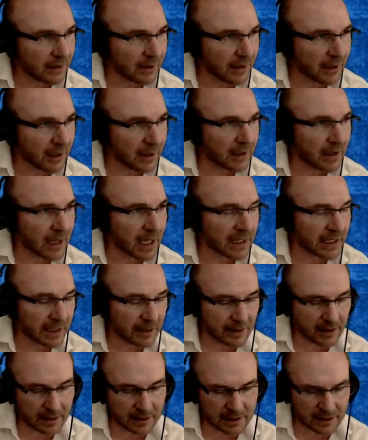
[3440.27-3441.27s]
Uh, I like
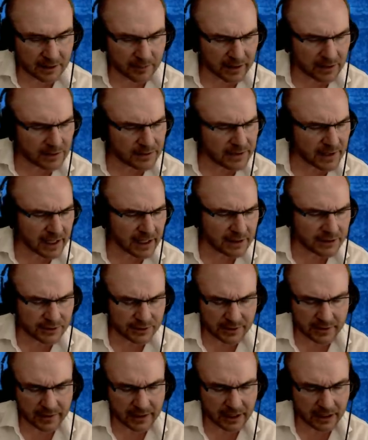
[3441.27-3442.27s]
uh, Camille's answer
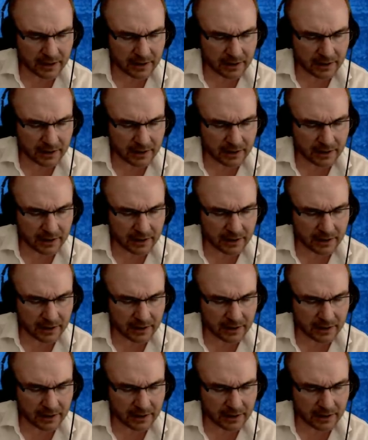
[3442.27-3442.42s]
to that.